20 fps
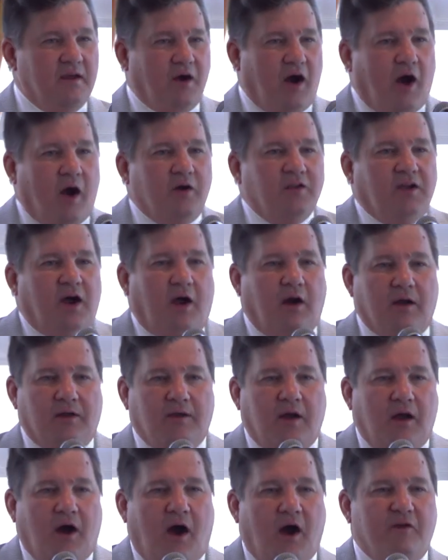
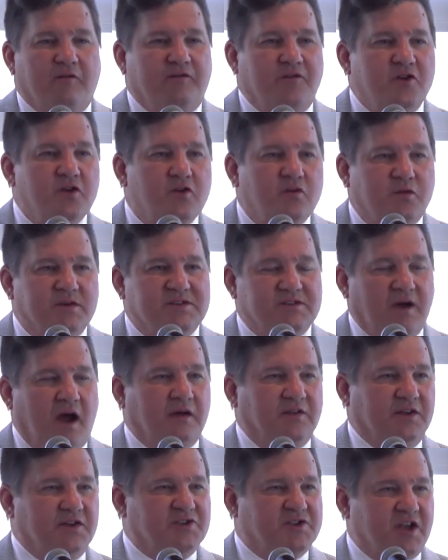Our view was
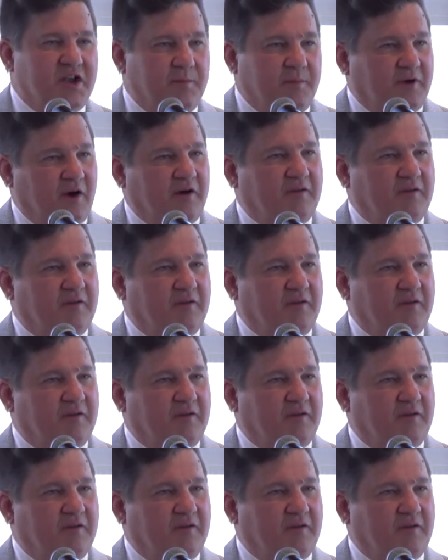not legitimate.